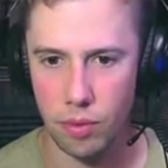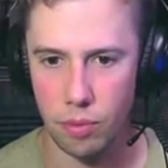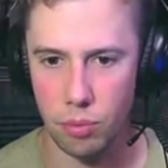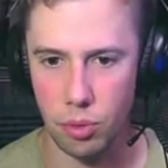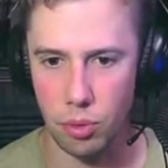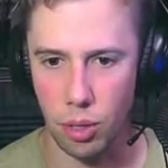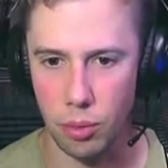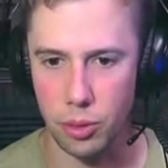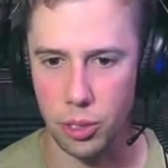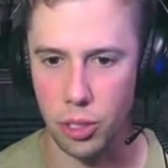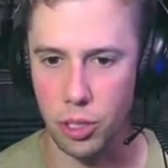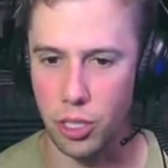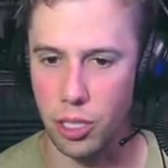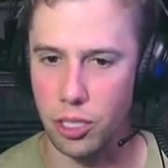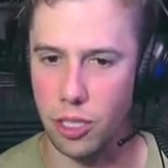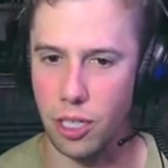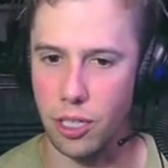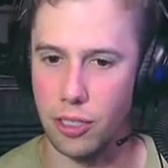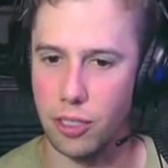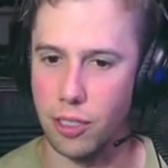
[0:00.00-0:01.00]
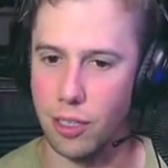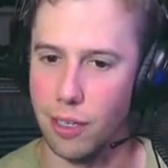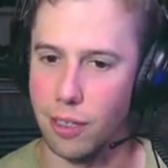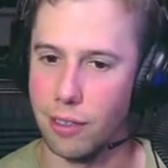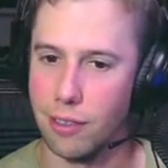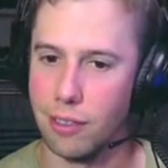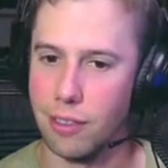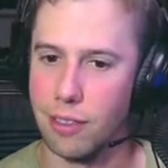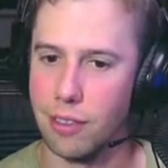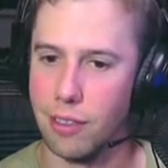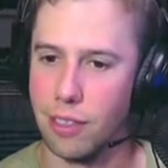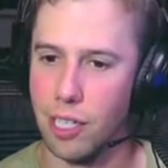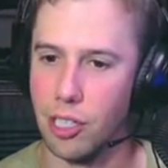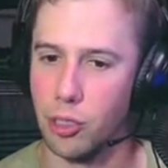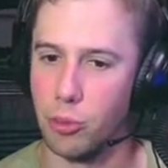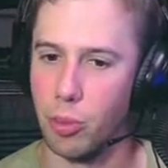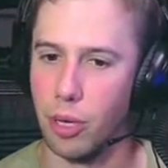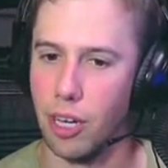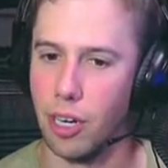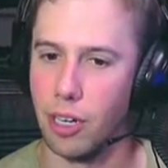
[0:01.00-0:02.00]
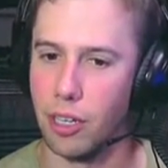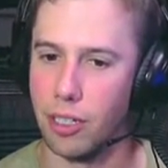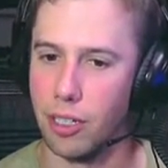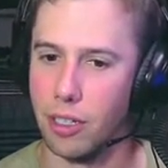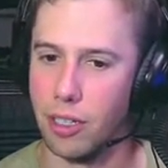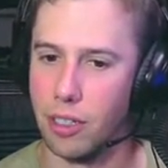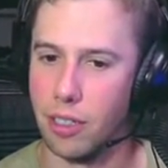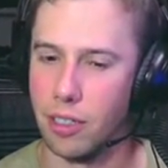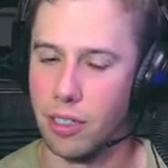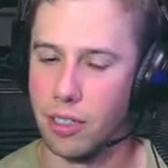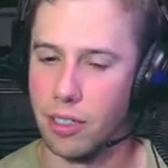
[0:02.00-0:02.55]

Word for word: Probably shouldn't have touched that. That was a bad idea.